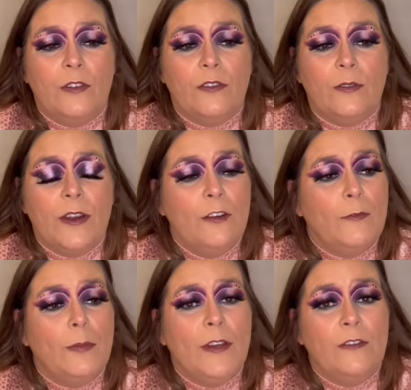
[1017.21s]
So any of my
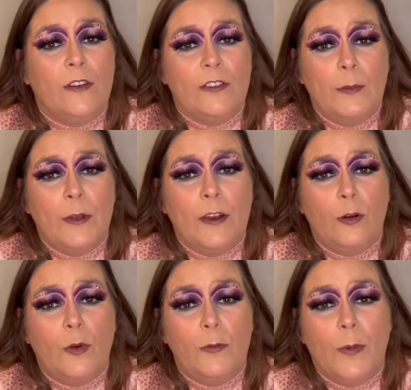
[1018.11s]
Patreons, let me know
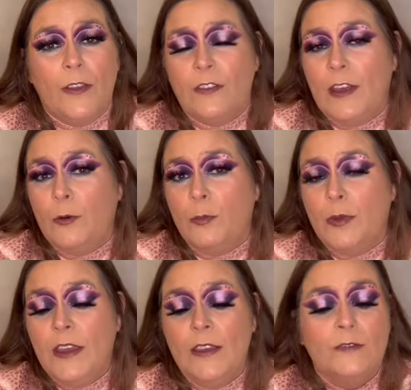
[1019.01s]
what the best day would
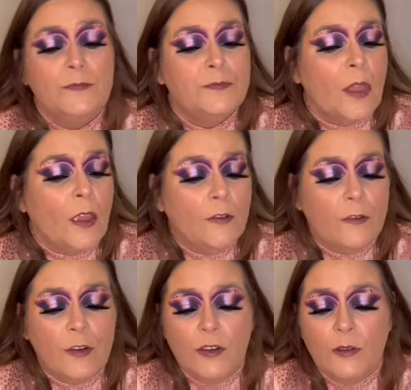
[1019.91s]
be
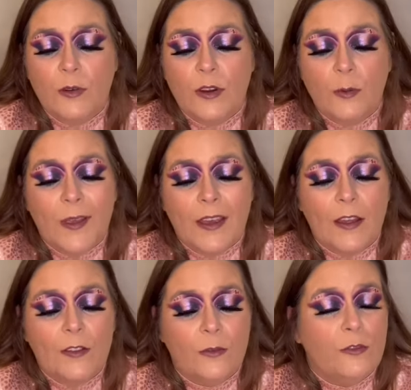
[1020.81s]
for you in a
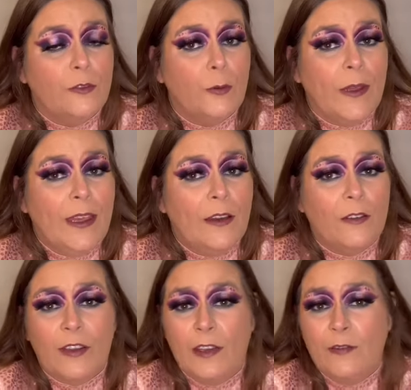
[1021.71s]
weekend or through the week,
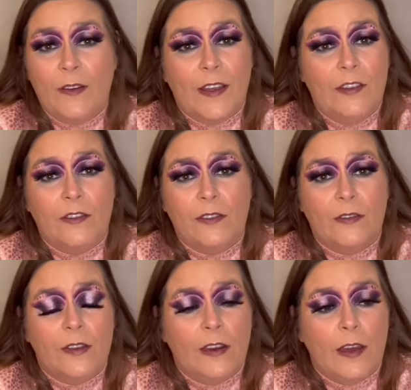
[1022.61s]
because I have
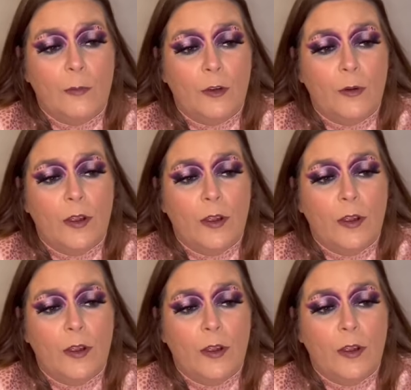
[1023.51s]
vacation and I'm going